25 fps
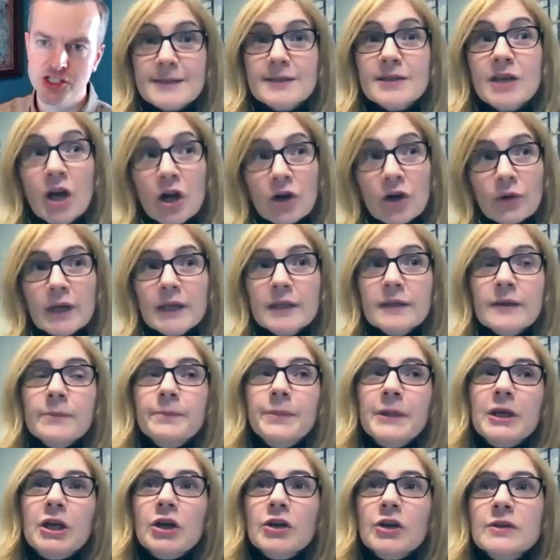Yes, right.
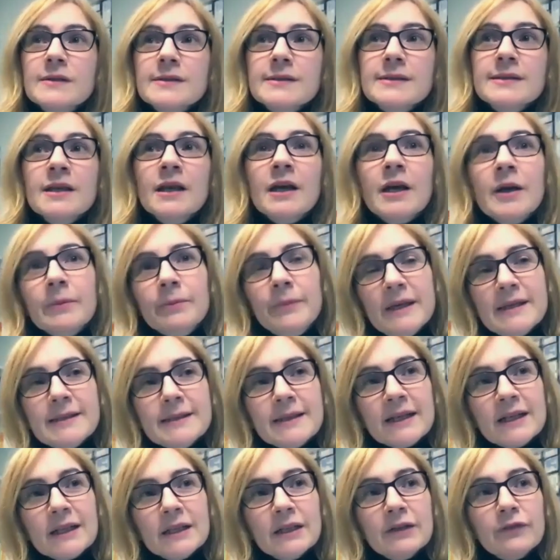Because
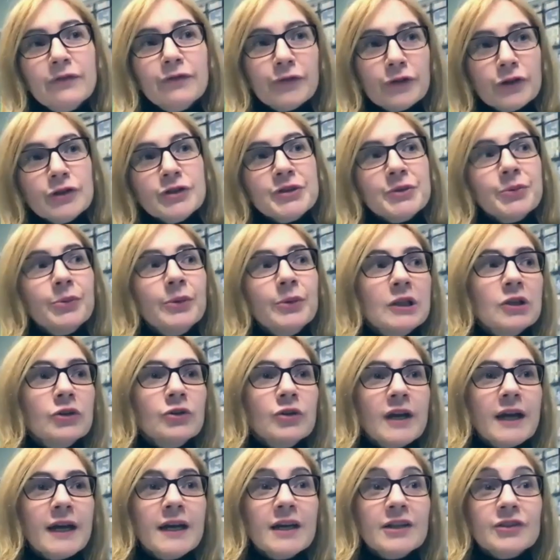basically, first we look
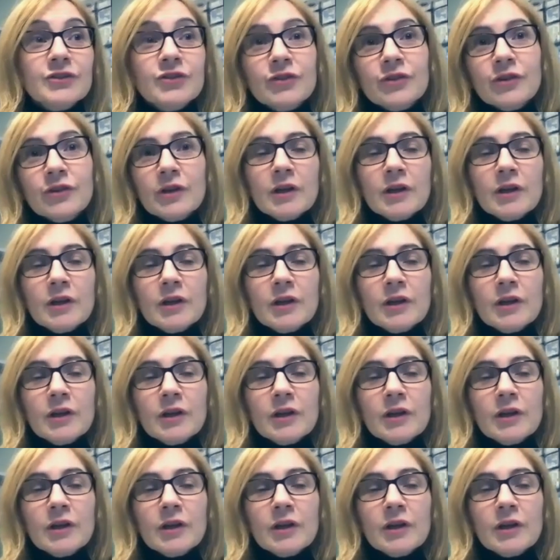at,